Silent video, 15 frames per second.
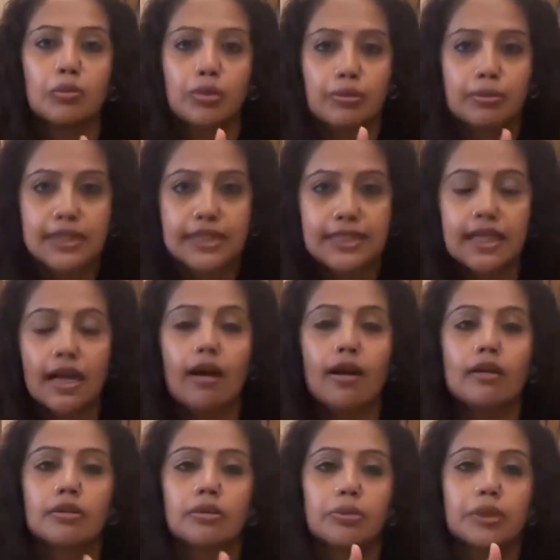We will
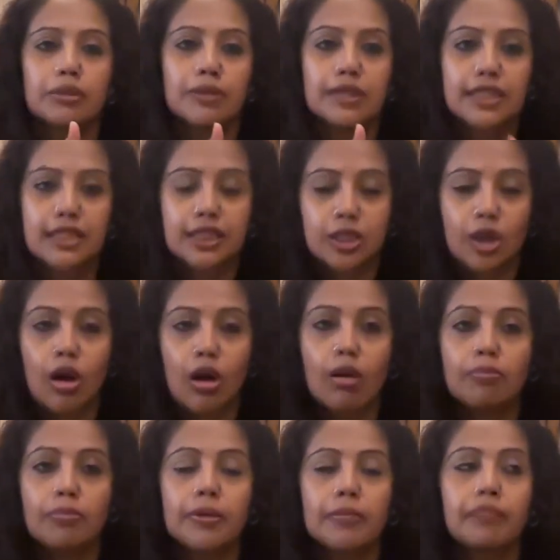start, we will stop,
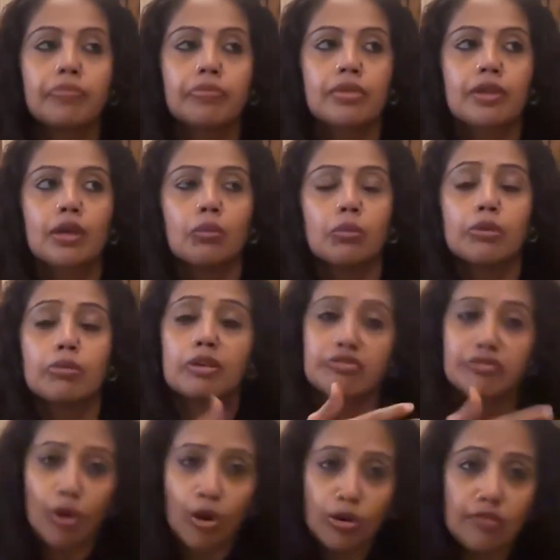we will
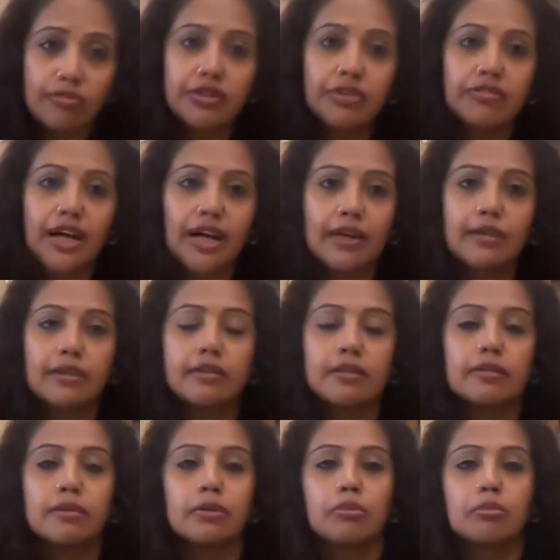fall off the
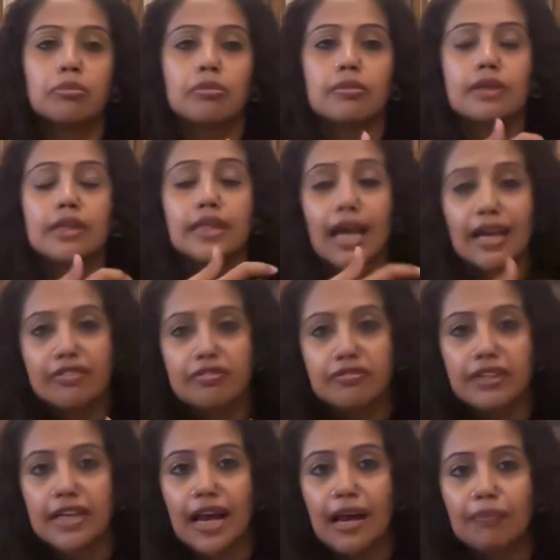wagon, life
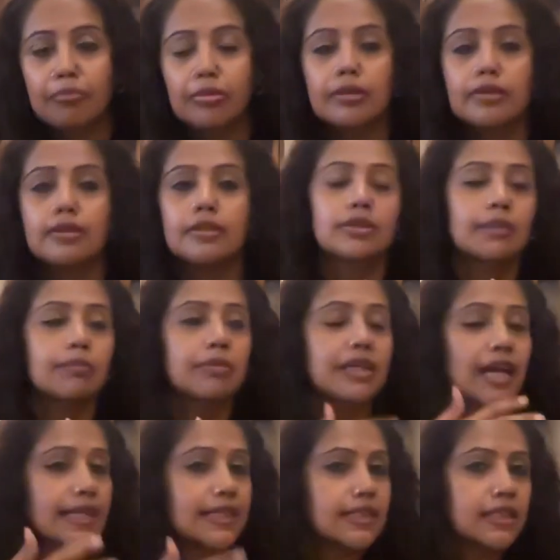will happen, or some
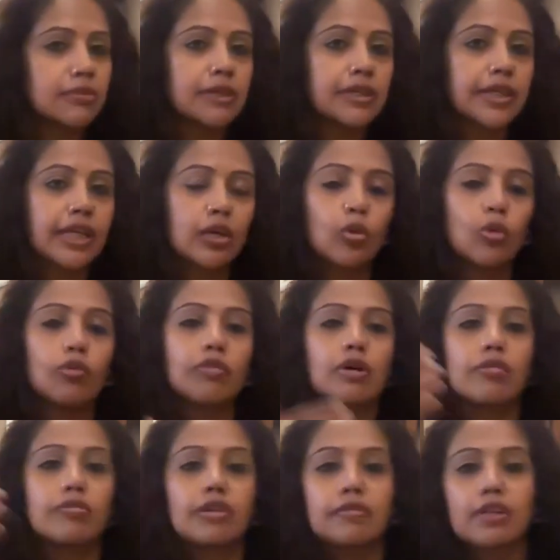crisis will take
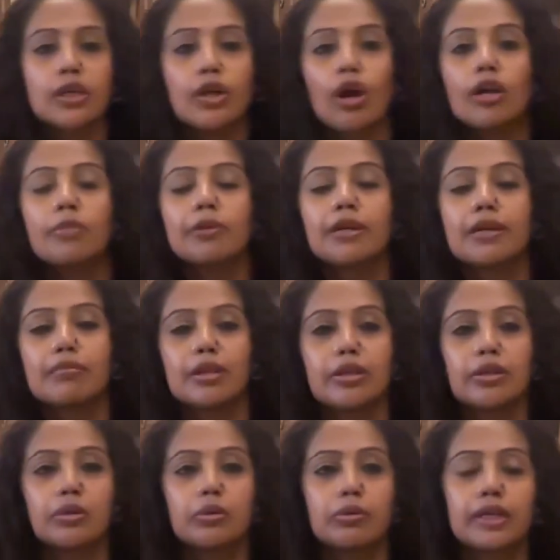over, we will not be able
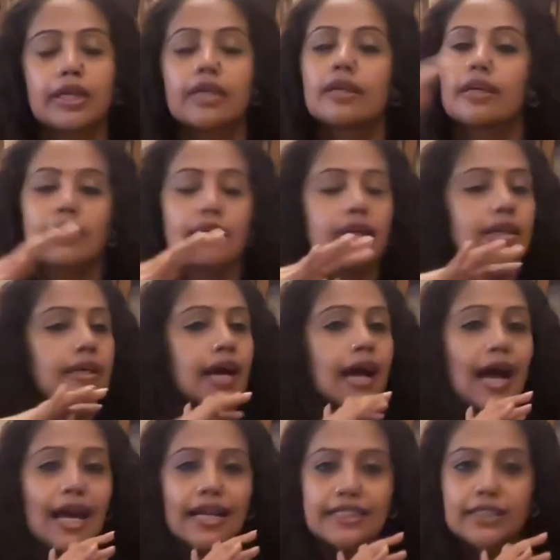to do it.
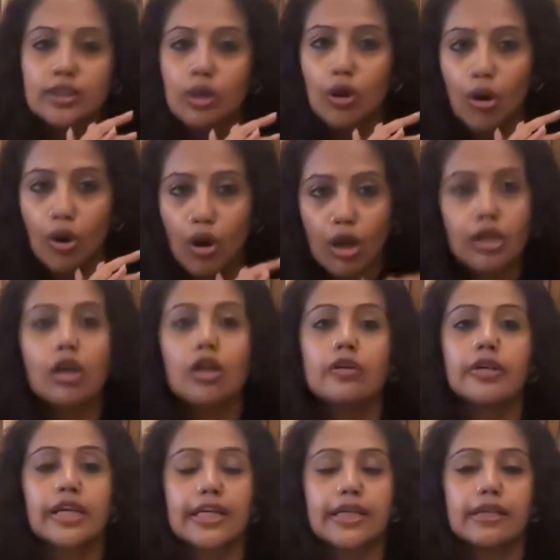And it's all
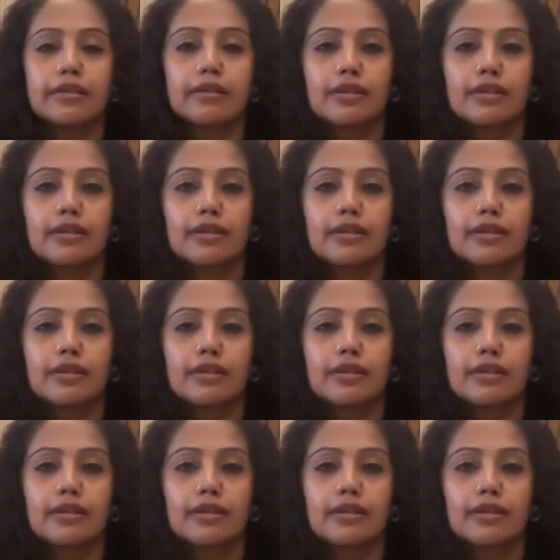right.